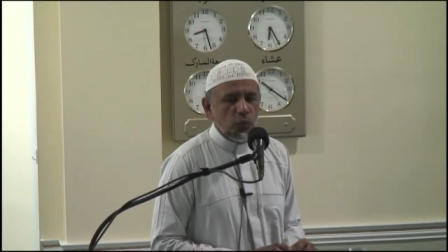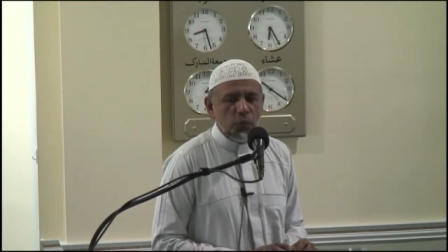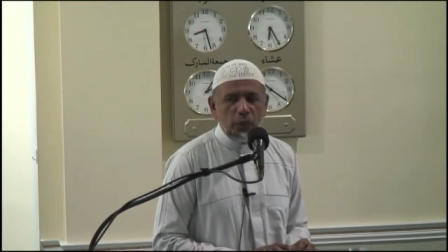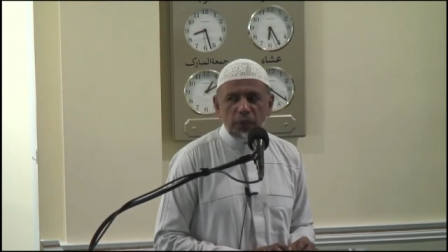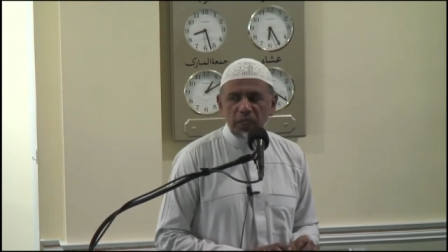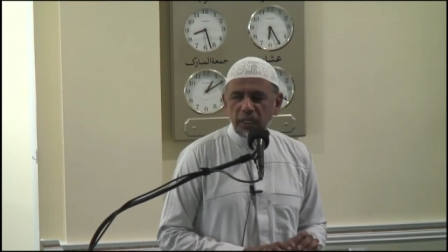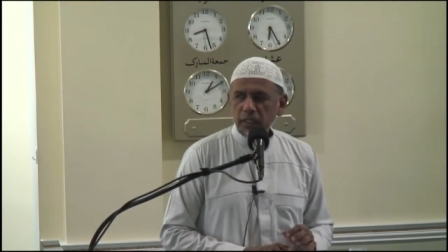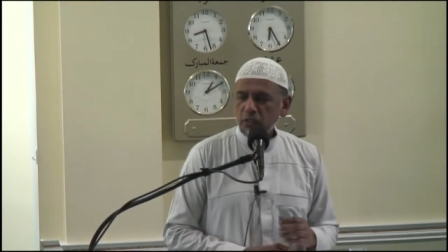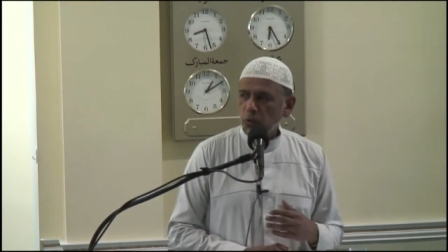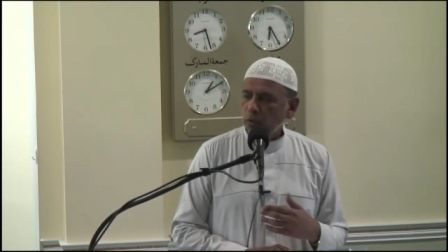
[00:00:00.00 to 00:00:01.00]
We, we
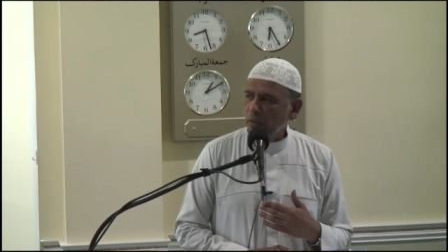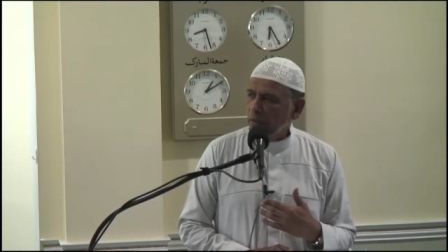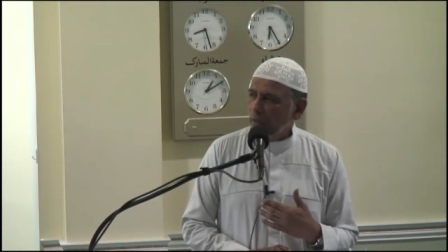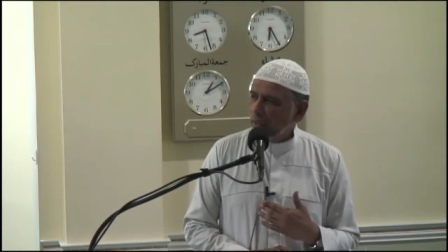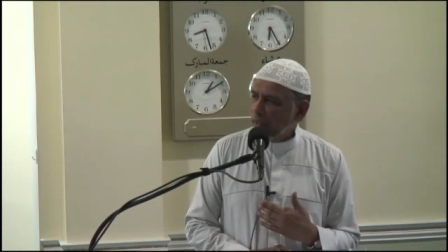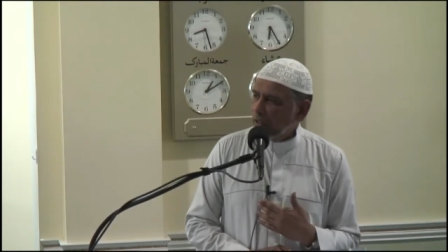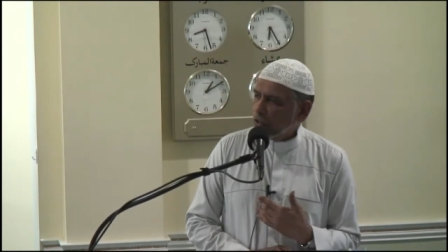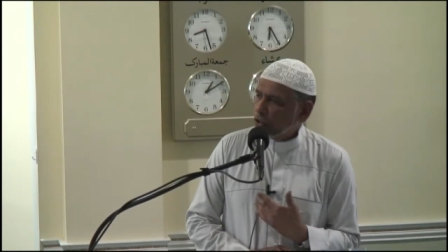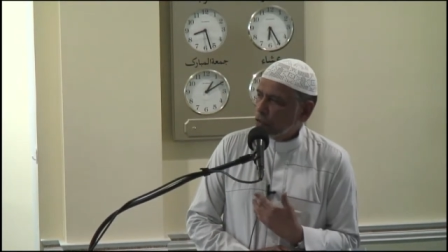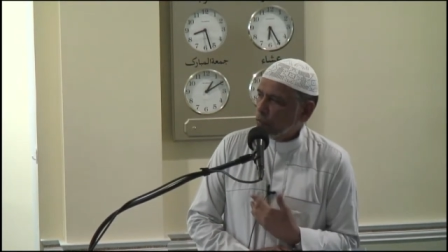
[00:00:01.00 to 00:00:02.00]
need to
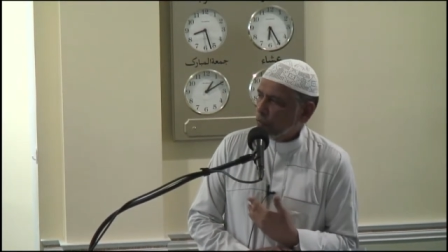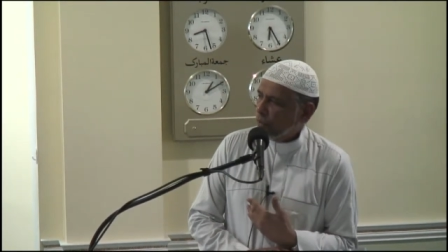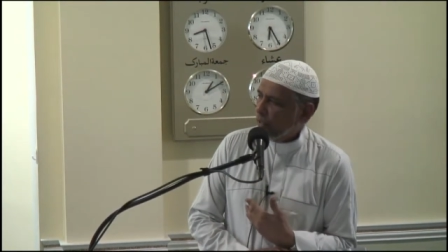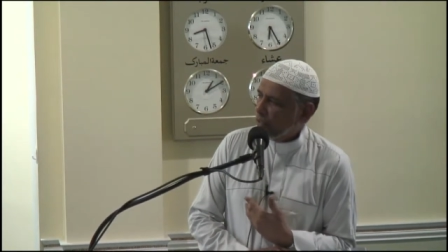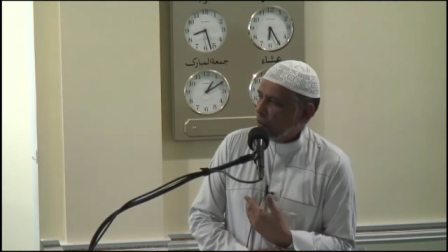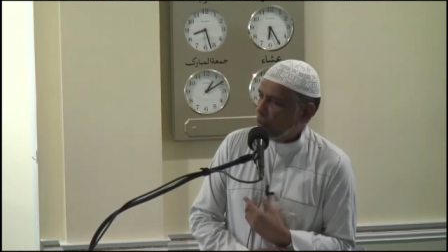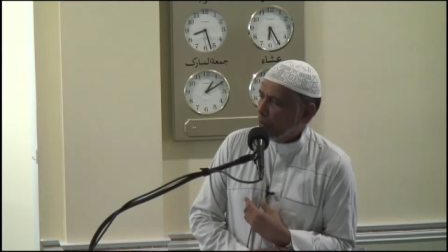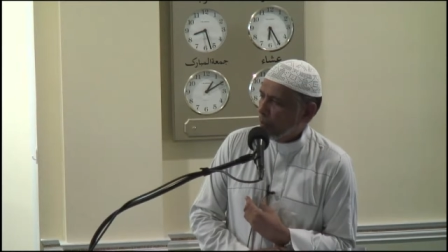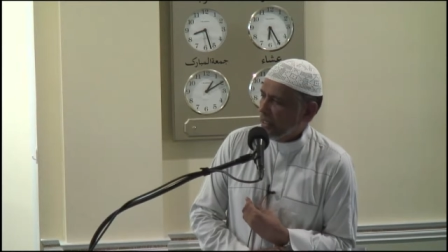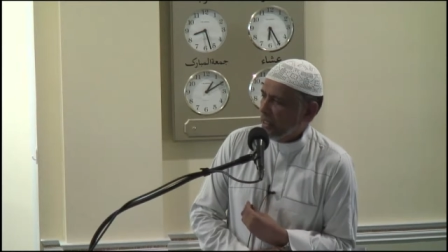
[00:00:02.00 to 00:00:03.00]
ensure that
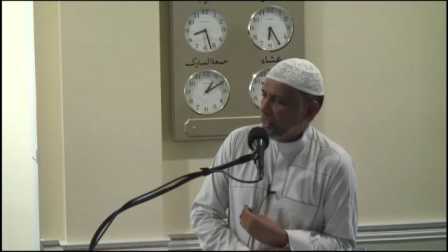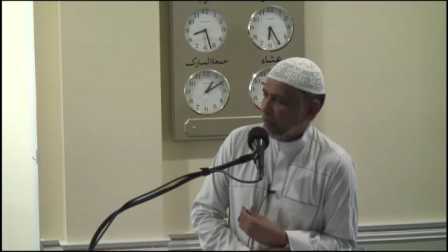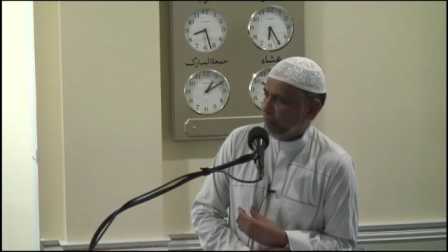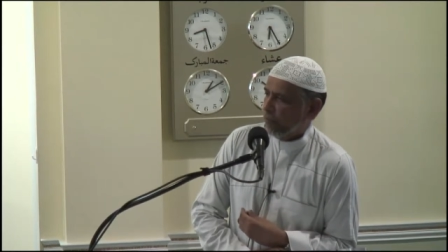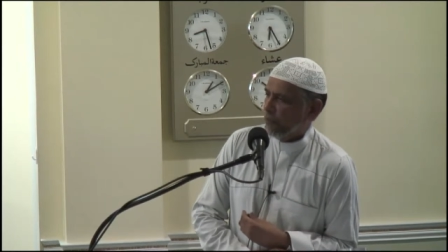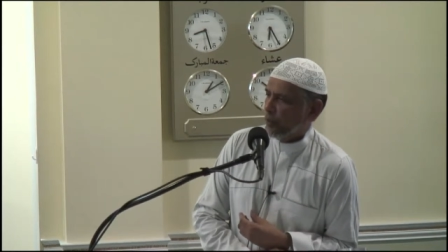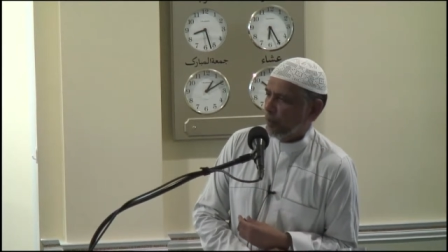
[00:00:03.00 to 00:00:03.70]
our belief